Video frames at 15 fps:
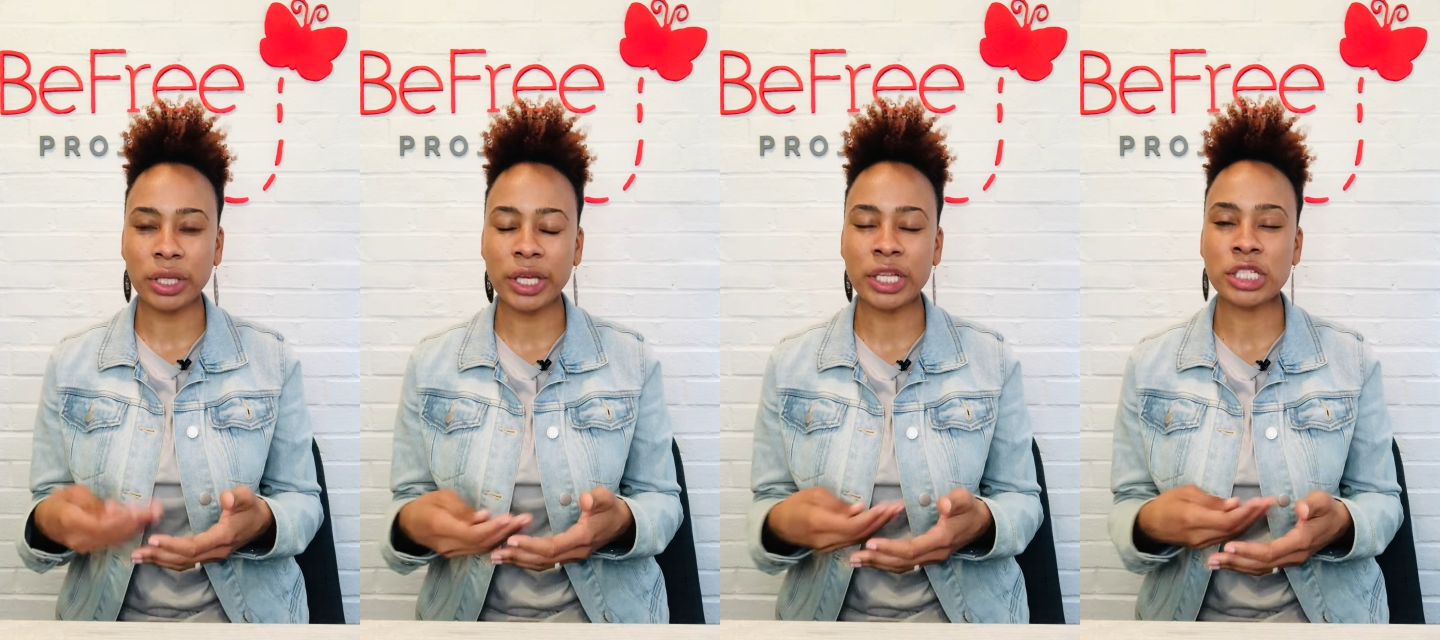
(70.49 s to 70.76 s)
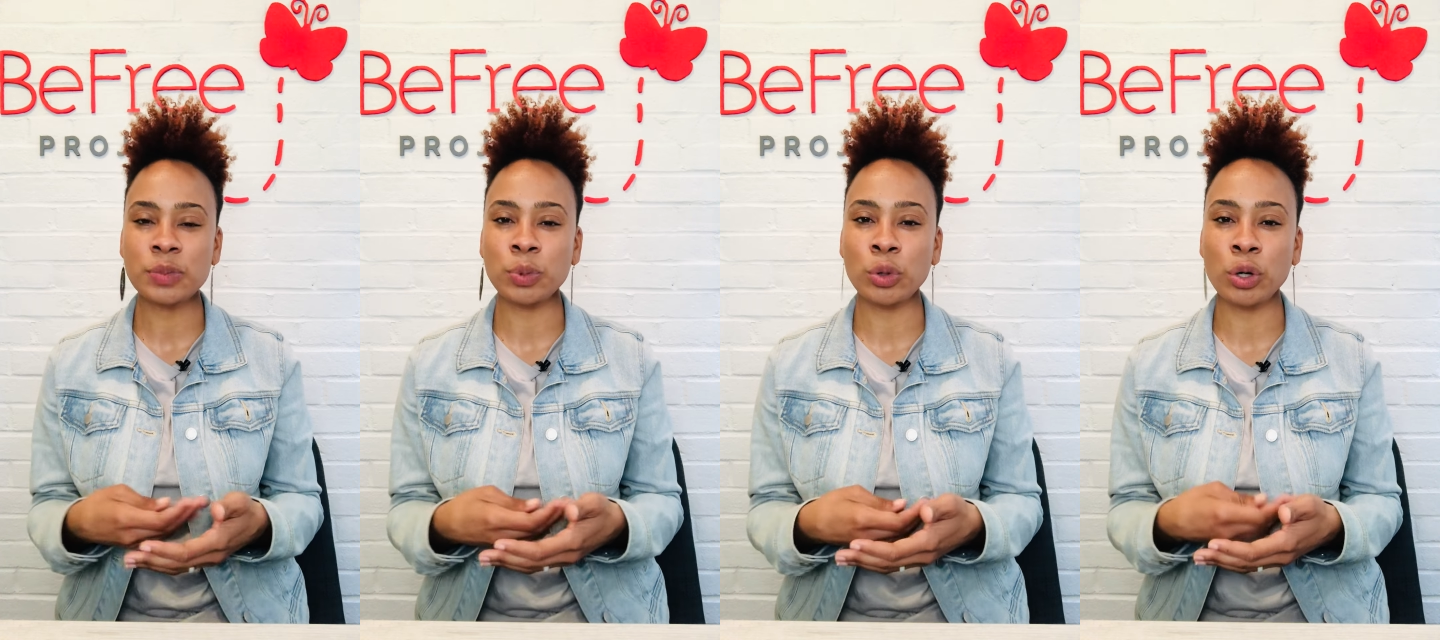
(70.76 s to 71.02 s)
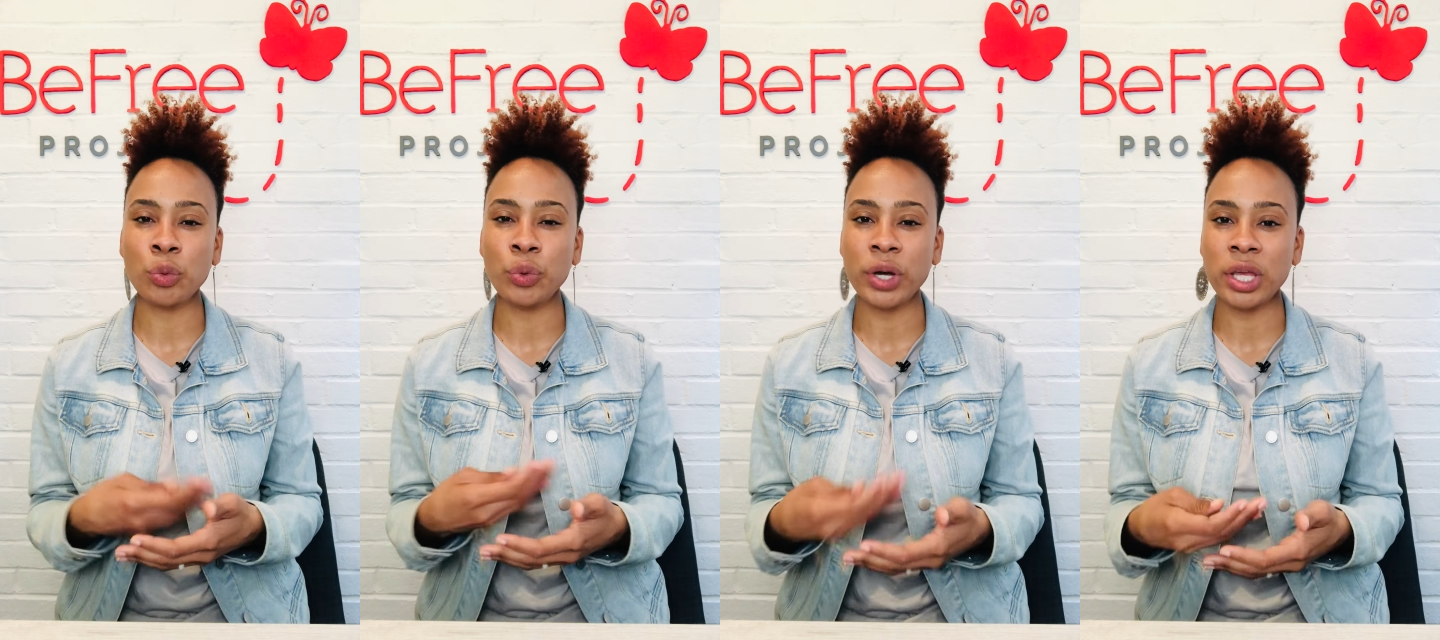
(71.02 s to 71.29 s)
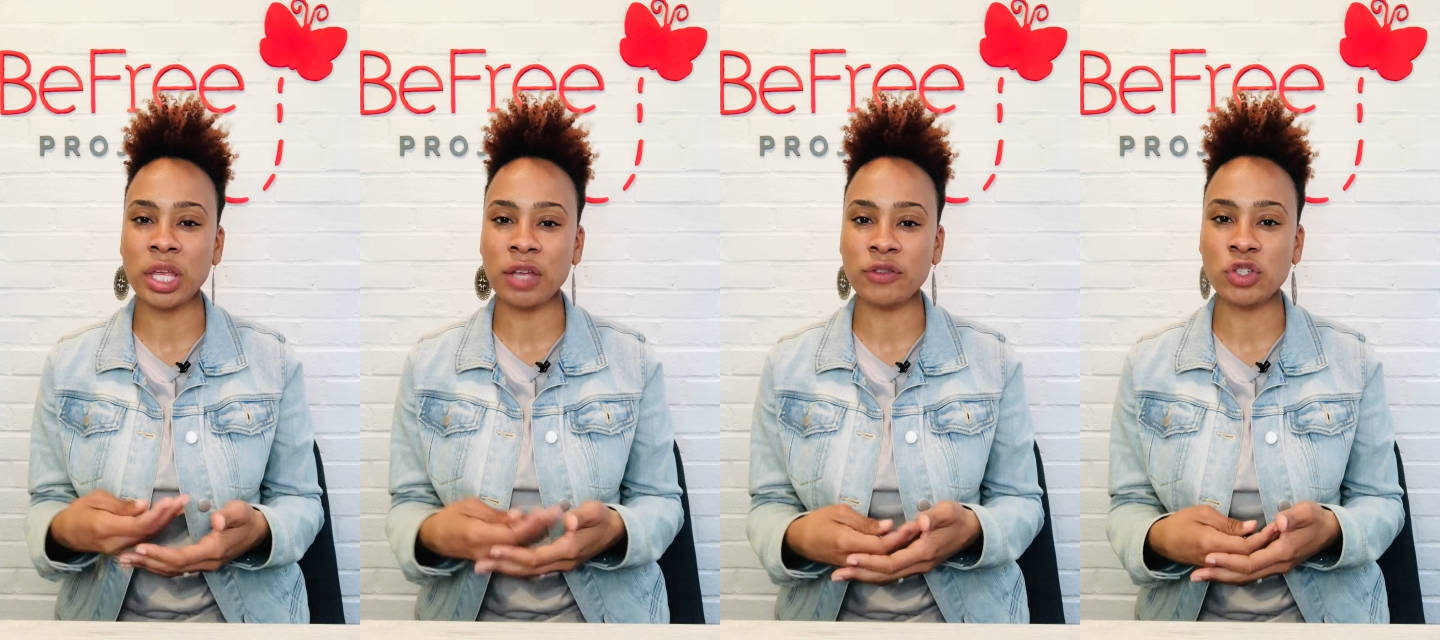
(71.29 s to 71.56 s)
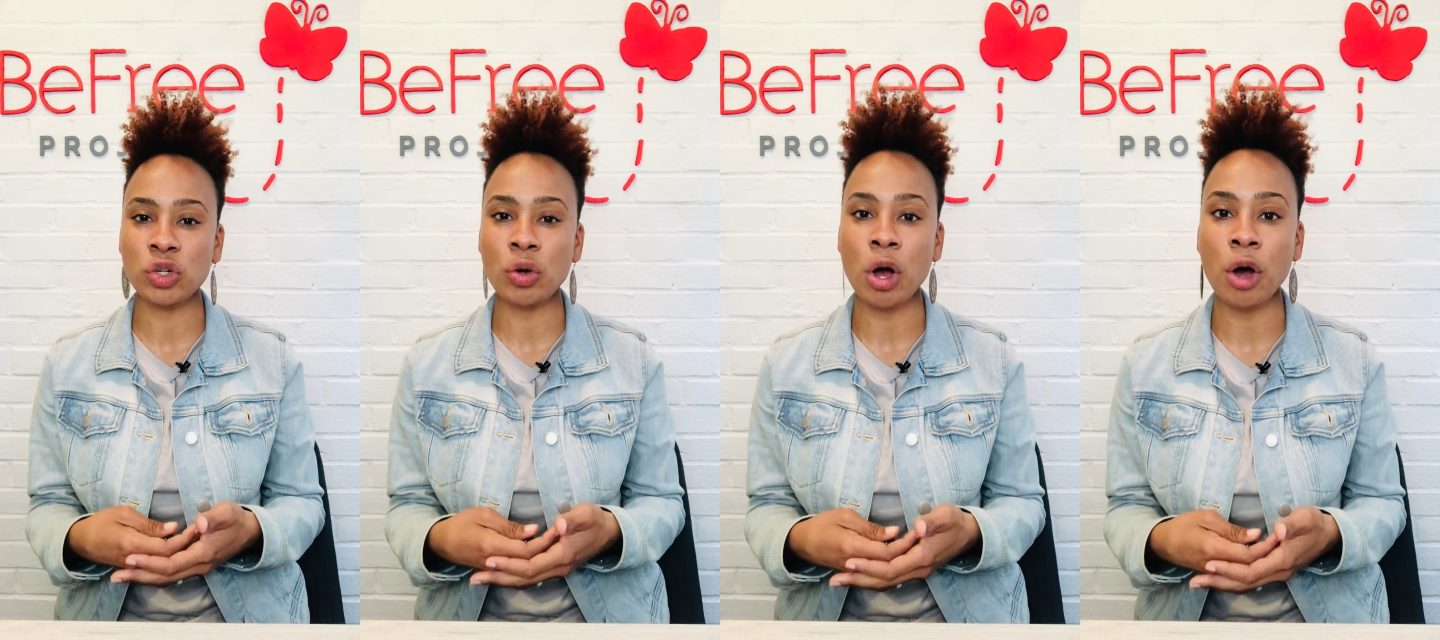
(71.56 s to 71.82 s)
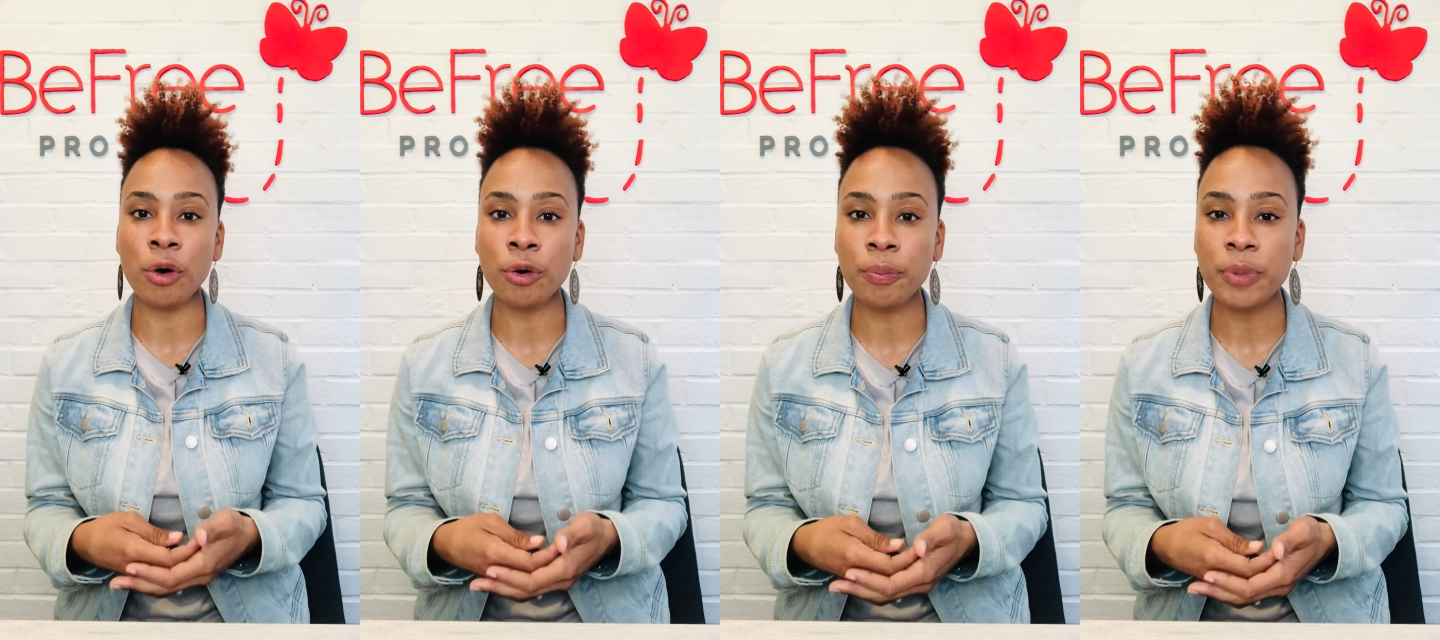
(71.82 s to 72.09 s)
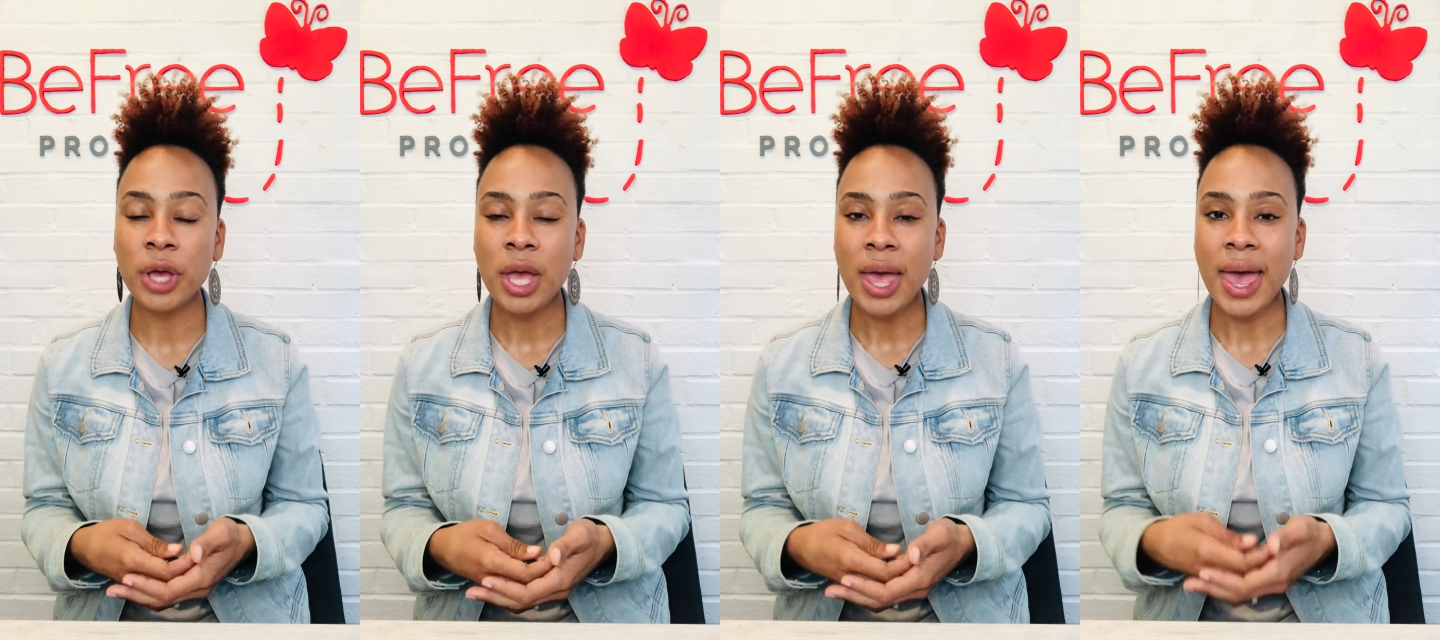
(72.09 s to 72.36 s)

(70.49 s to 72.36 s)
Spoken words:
explore what gives you hope